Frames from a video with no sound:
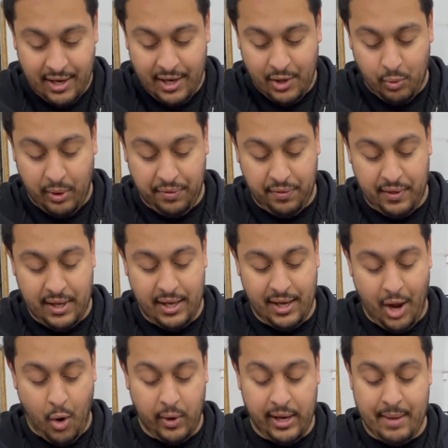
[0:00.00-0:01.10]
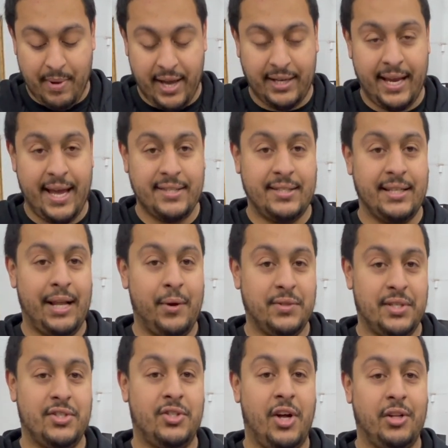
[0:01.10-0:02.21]
With the OEM head gasket that was
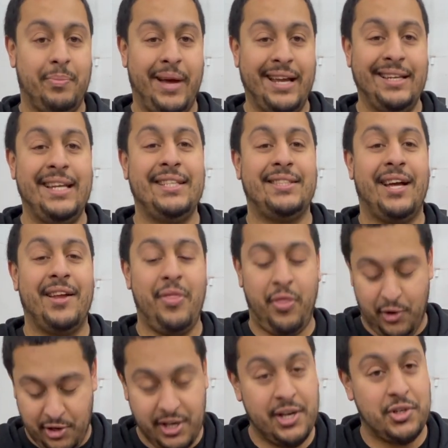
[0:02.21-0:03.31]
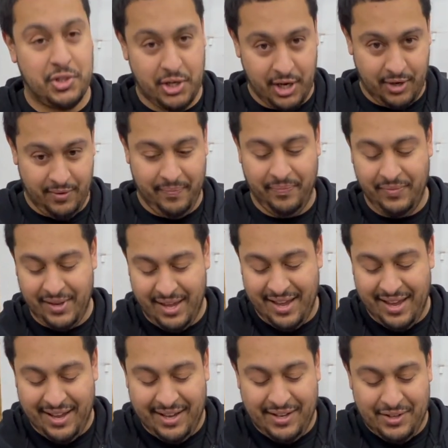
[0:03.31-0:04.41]
installed by Nissan 30 years ago.
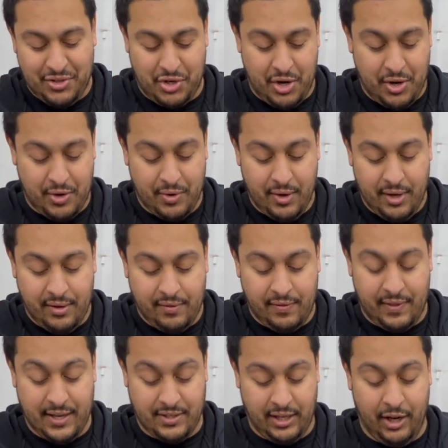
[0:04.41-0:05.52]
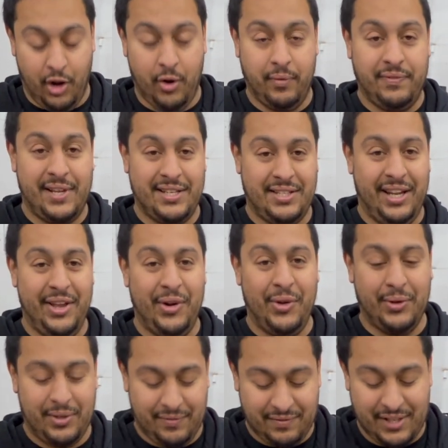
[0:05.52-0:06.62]
So there's a
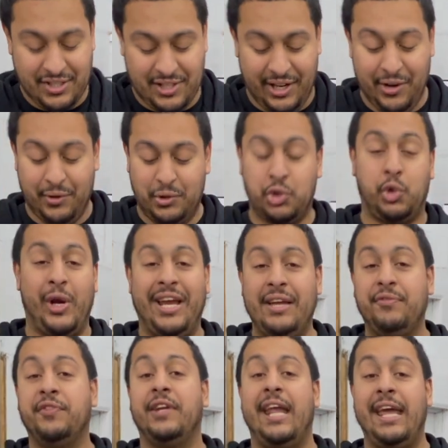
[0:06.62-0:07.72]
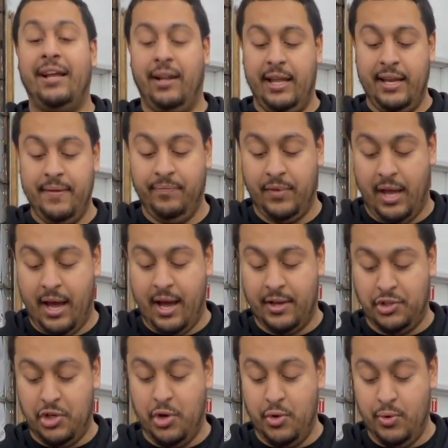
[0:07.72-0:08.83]
little trick and finagling
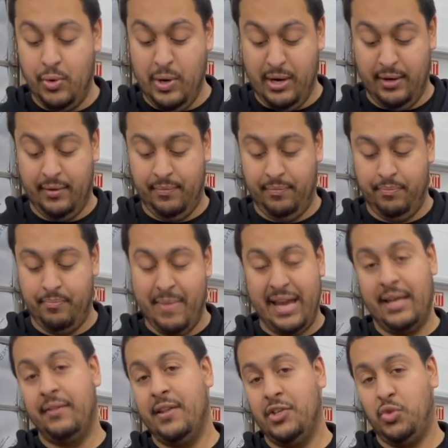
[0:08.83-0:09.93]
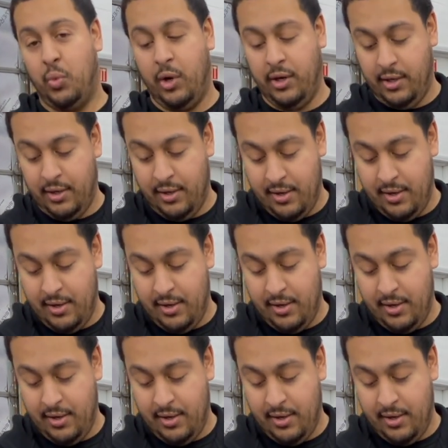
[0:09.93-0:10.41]
to making this work,